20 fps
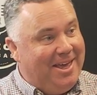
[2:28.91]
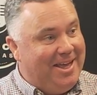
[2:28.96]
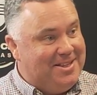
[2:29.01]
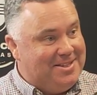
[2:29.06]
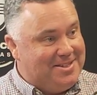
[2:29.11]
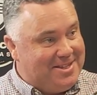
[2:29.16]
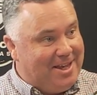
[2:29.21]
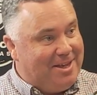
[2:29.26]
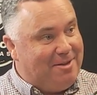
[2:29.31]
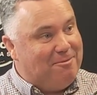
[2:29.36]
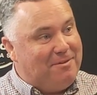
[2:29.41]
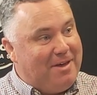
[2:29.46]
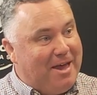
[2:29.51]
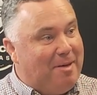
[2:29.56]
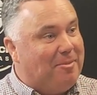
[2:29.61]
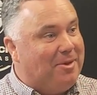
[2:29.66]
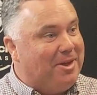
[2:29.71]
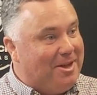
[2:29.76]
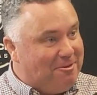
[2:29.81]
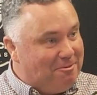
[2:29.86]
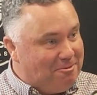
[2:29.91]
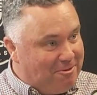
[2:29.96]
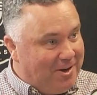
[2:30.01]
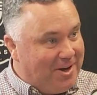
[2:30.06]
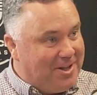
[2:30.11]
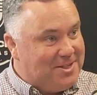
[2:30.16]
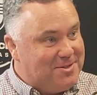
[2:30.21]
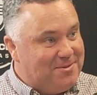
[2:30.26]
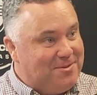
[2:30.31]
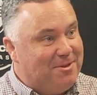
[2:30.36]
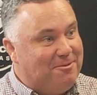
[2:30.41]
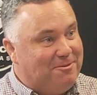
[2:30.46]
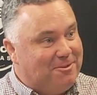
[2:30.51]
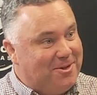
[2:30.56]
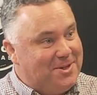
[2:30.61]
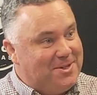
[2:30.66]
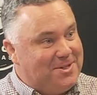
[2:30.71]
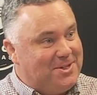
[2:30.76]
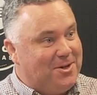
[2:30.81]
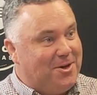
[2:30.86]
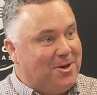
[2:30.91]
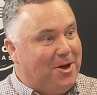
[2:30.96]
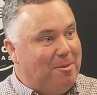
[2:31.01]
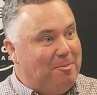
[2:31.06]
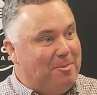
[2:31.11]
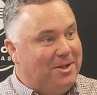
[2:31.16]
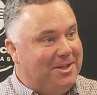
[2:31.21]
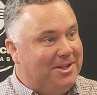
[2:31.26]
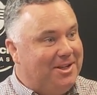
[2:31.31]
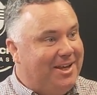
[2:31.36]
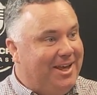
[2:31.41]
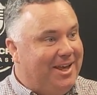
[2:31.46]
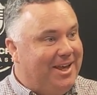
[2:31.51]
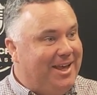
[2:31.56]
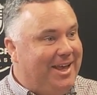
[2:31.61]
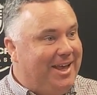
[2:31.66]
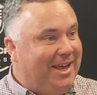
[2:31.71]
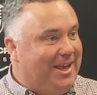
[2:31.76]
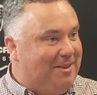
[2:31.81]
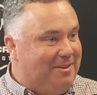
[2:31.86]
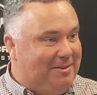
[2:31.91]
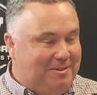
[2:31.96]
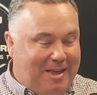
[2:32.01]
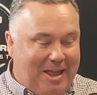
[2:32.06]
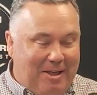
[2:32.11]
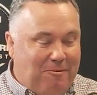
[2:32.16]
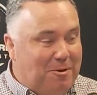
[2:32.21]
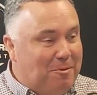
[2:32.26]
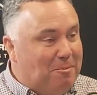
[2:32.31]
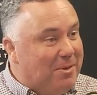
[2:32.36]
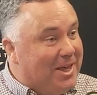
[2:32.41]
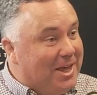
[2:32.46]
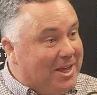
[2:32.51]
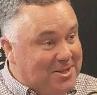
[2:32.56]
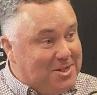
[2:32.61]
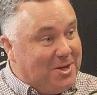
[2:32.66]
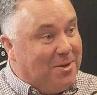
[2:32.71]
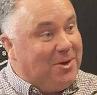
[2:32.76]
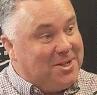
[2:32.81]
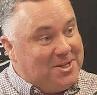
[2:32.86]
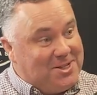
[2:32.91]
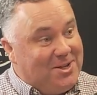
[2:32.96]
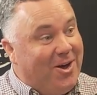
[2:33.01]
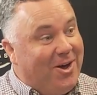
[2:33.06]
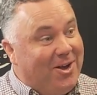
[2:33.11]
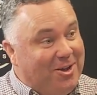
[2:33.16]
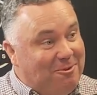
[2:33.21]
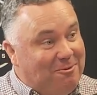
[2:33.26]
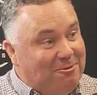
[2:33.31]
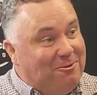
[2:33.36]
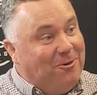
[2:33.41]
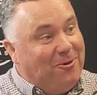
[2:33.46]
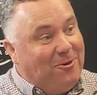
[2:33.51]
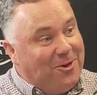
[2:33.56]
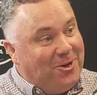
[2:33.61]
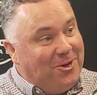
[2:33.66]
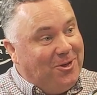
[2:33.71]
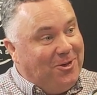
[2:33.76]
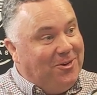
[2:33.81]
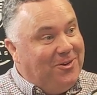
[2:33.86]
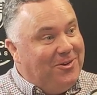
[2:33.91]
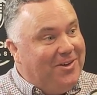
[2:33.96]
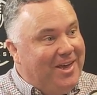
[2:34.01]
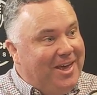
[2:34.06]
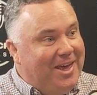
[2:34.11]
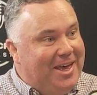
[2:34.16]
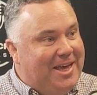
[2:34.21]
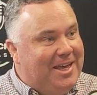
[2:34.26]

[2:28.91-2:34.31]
and seeing family and friends for the first time and everyone being so excited for you,